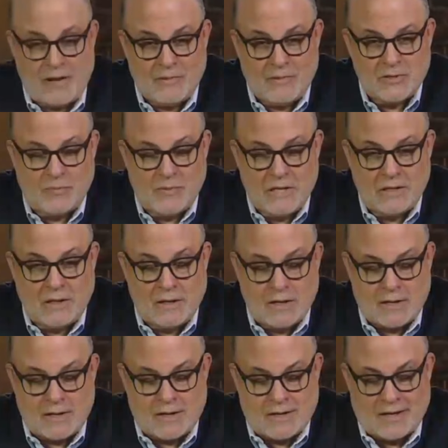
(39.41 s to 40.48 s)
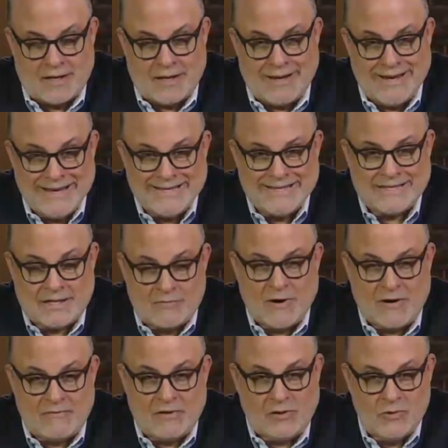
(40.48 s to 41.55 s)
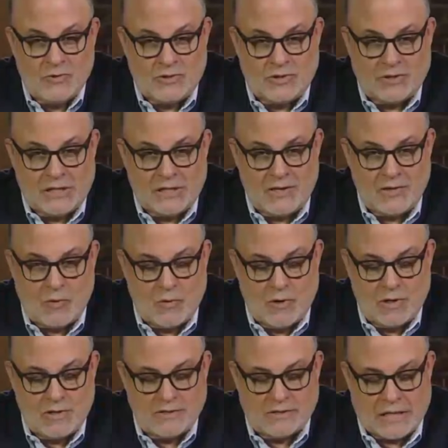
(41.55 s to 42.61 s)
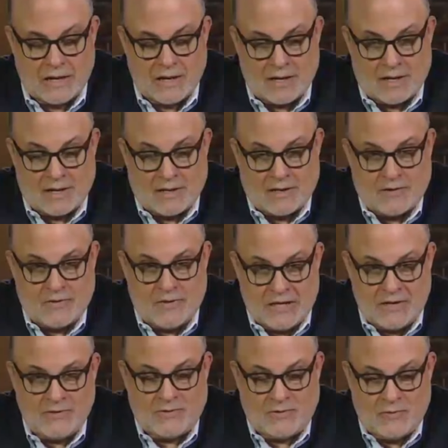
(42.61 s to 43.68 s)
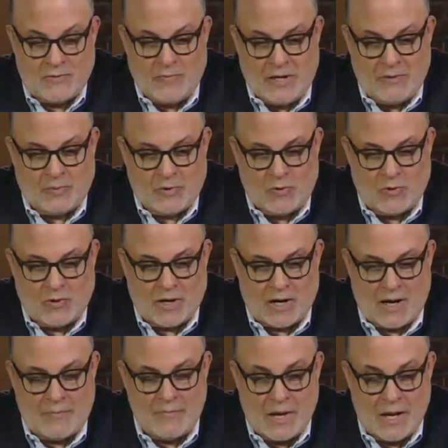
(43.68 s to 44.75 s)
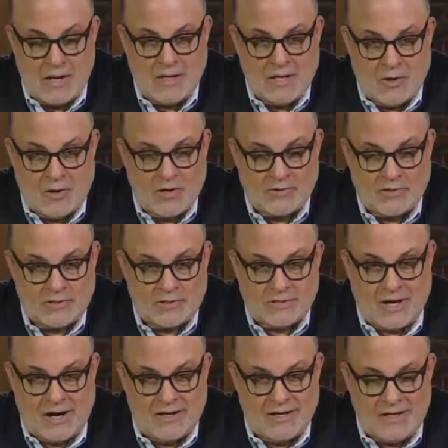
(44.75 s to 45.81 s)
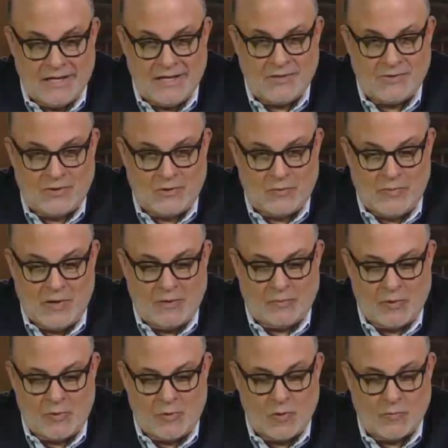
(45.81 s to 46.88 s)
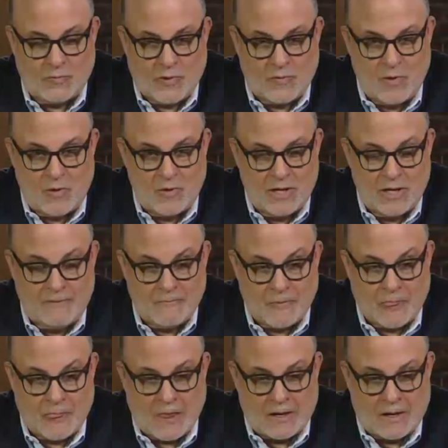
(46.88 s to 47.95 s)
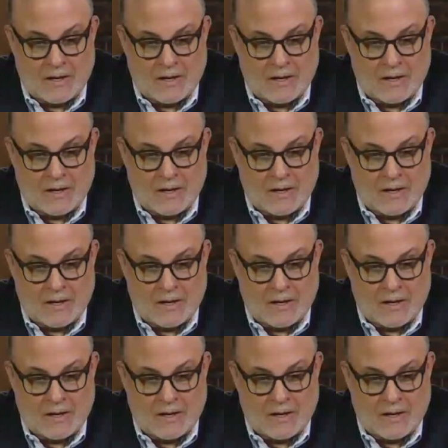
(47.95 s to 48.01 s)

establishment is the revolution. In other words, these are the people who are upending our society. These are the people who are promoting,